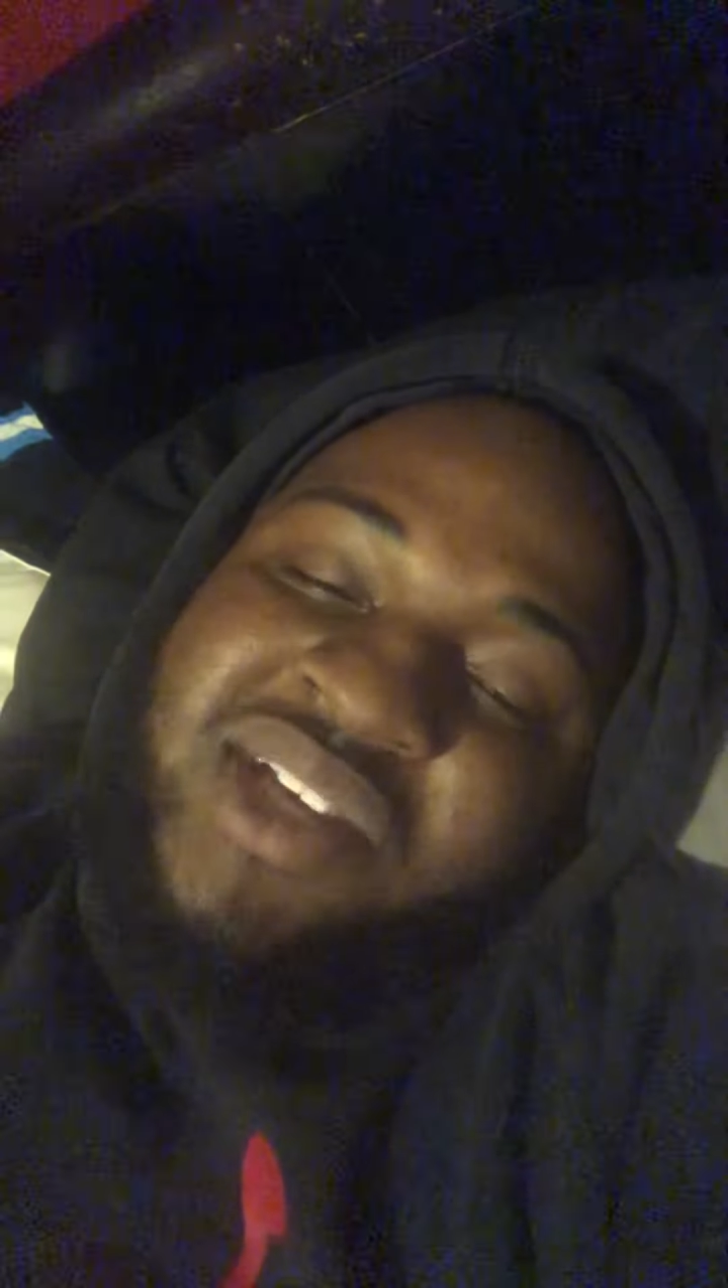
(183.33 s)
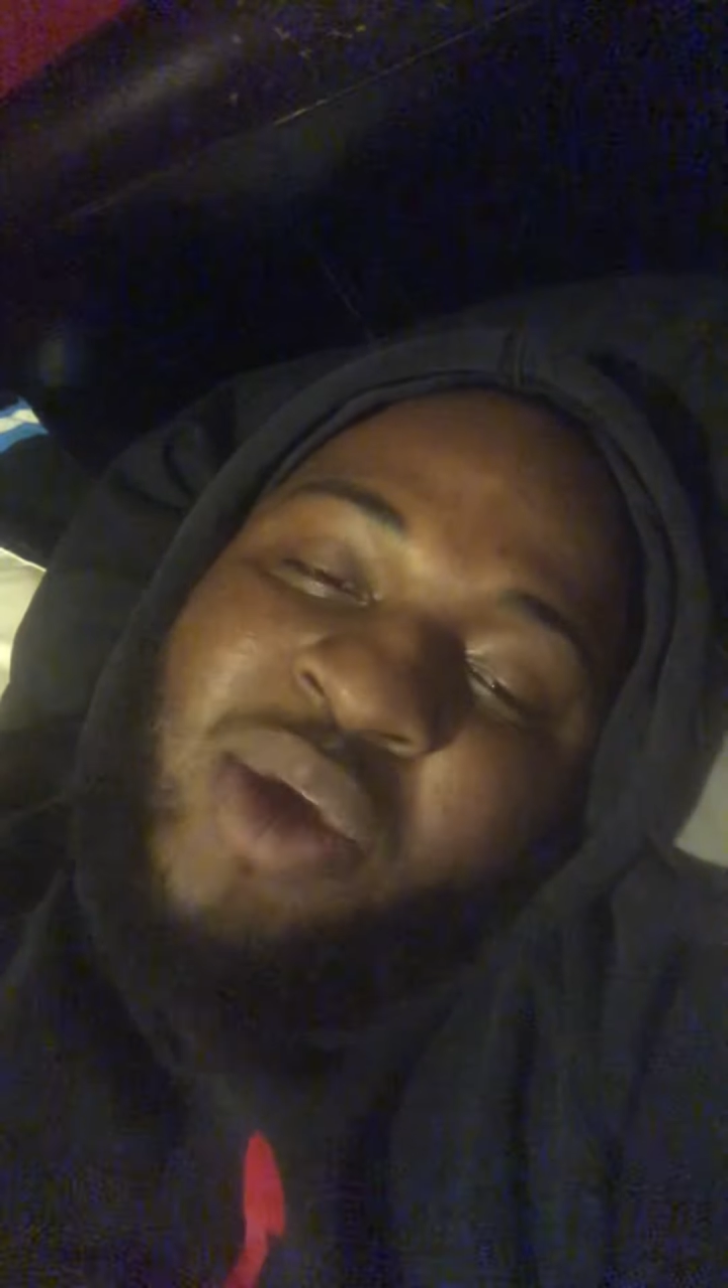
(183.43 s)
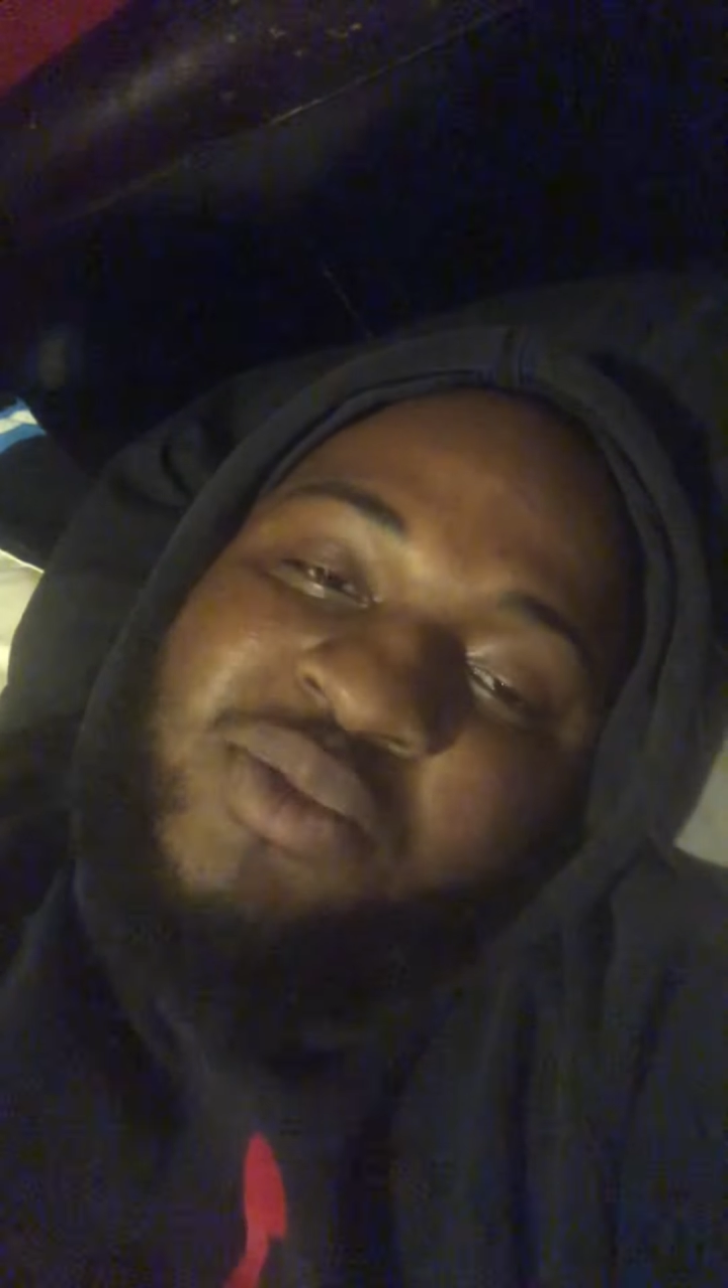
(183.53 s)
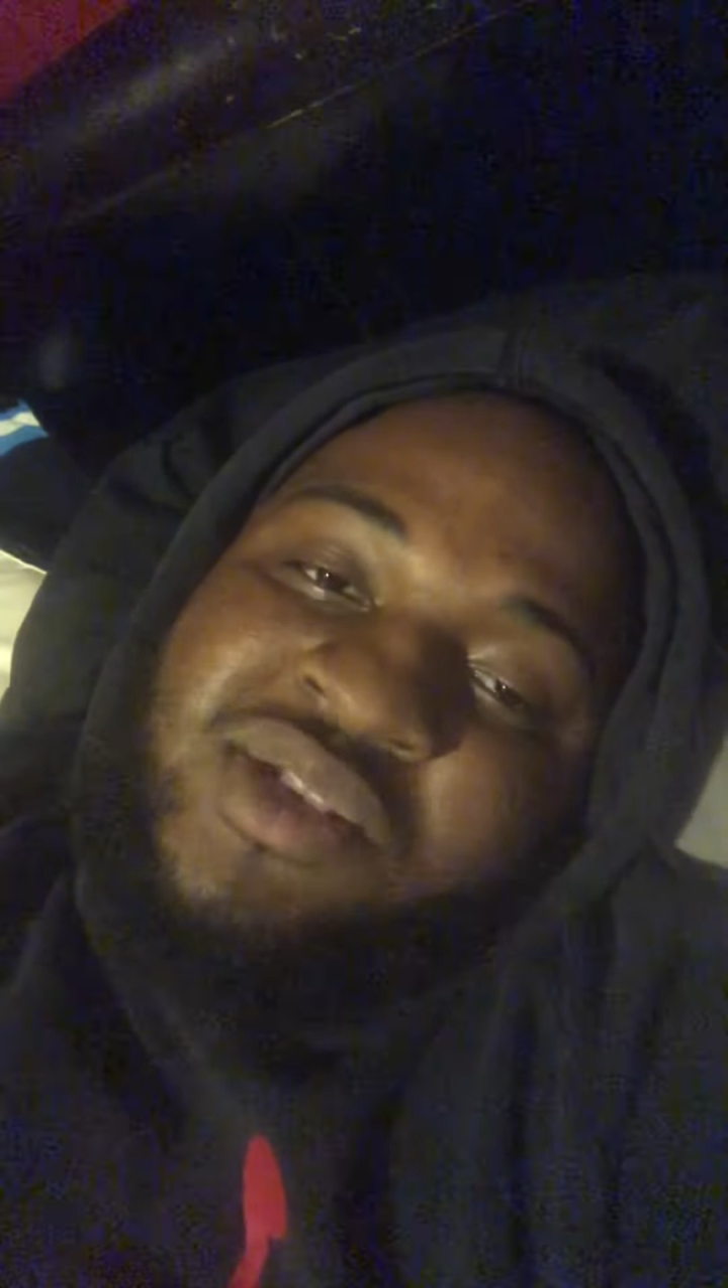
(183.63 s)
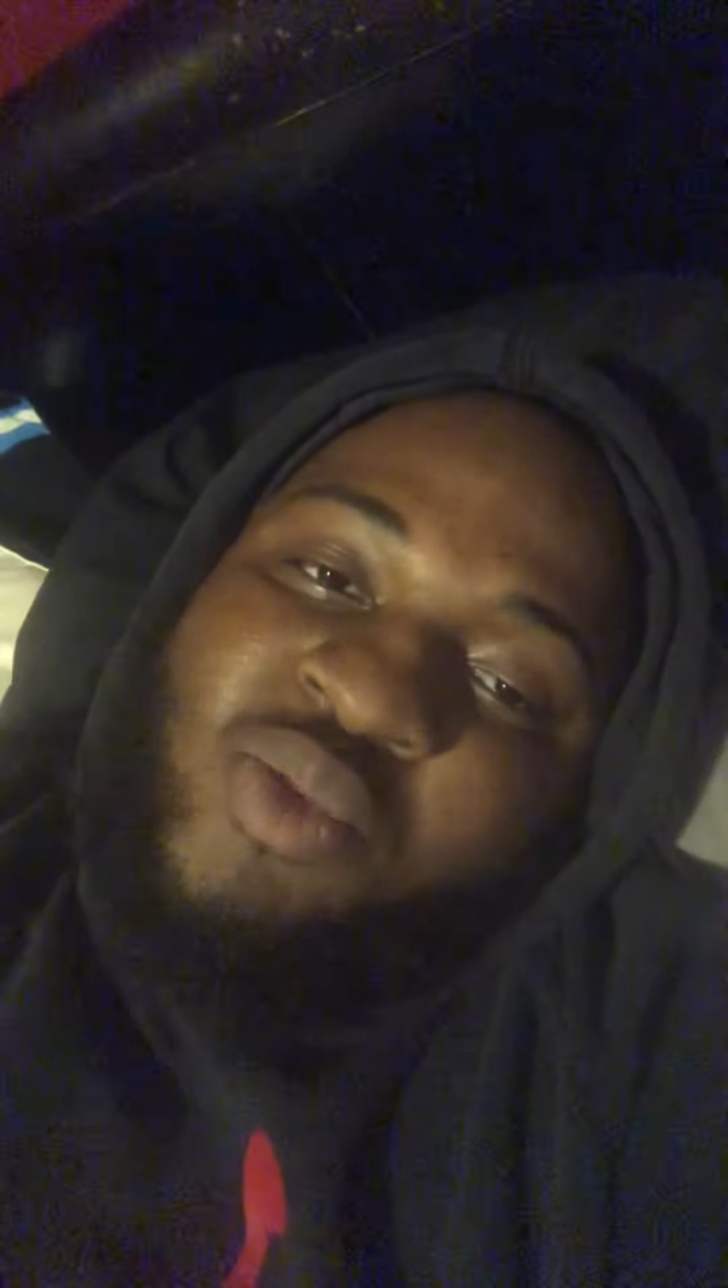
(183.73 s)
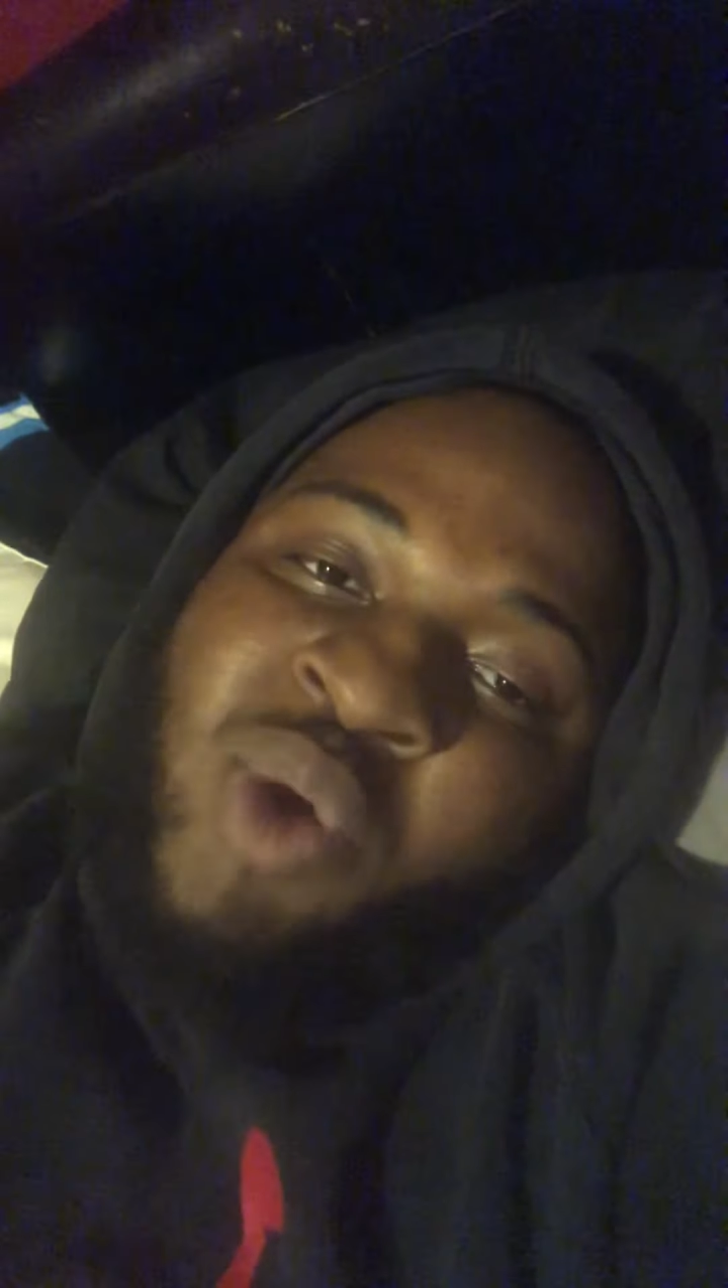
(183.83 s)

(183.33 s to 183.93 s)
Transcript: down to